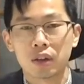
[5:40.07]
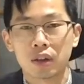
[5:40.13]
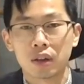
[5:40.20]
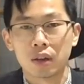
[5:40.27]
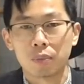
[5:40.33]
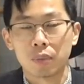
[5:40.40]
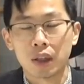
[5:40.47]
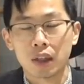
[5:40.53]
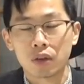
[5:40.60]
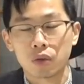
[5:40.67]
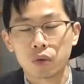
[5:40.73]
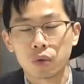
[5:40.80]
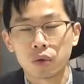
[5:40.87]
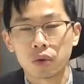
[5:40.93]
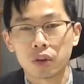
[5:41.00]
The blood
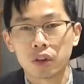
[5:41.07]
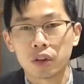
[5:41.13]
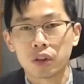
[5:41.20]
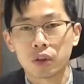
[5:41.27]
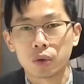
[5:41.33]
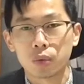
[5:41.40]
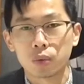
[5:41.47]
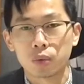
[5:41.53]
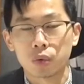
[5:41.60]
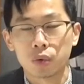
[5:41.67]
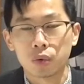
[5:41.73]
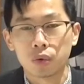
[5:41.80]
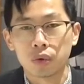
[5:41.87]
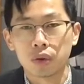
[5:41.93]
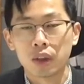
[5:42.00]
stool is due
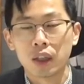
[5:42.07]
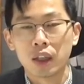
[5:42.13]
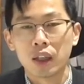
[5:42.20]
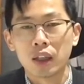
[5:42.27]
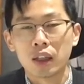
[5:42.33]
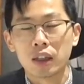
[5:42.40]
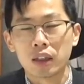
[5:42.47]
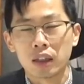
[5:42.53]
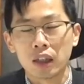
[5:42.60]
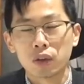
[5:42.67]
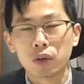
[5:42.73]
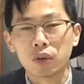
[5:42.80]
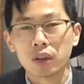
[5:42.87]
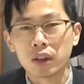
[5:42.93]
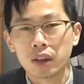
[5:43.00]
to, it's
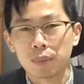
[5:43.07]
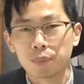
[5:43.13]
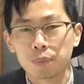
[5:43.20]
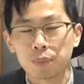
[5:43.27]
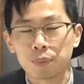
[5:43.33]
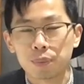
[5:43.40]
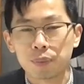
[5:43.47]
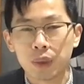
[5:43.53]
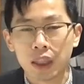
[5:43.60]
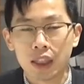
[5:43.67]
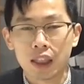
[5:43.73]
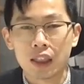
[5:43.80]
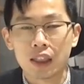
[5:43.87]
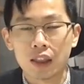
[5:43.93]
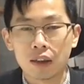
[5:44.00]
actually the
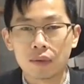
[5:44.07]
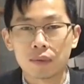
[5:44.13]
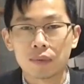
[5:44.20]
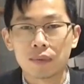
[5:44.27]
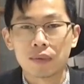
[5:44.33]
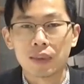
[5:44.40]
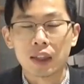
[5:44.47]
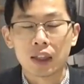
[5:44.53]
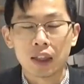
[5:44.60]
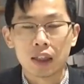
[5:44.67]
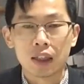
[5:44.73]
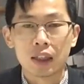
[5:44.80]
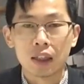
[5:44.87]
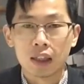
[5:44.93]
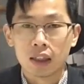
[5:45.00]
bleeding
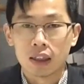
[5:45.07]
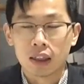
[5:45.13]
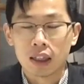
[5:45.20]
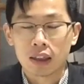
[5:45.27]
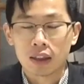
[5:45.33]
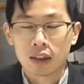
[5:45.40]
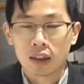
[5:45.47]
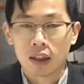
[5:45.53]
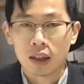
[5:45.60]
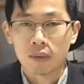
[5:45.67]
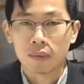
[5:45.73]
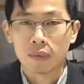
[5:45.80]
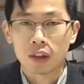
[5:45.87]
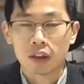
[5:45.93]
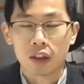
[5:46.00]
in the
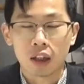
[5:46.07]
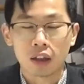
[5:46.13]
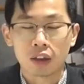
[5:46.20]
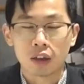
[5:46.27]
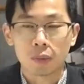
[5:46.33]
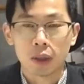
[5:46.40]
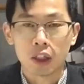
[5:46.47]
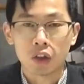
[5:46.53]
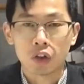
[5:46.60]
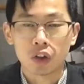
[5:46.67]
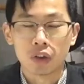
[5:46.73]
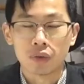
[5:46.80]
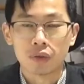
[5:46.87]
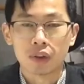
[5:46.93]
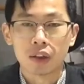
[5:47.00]
intestine. This kind of
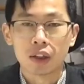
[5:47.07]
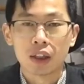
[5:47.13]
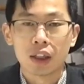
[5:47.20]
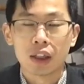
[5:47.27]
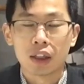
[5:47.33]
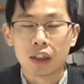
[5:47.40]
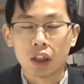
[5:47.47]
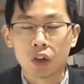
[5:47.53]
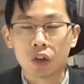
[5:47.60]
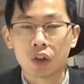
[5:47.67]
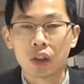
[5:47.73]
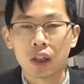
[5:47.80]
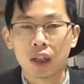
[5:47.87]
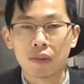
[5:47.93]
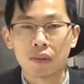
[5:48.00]
patient, it's
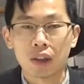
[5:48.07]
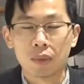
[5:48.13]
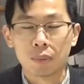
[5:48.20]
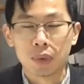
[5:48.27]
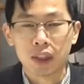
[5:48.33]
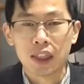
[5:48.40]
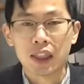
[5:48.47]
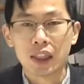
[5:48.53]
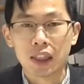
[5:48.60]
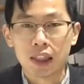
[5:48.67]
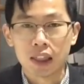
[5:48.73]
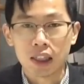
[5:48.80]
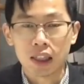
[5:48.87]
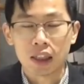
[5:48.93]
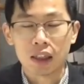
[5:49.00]
actually have the bleeding
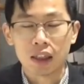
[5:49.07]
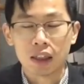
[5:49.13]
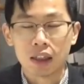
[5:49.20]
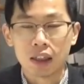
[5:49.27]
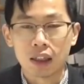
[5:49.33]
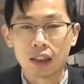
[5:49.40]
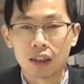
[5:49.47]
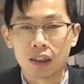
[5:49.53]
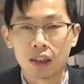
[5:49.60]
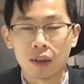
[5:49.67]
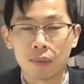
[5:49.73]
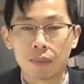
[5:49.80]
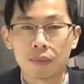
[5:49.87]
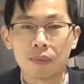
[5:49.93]
in the intestine.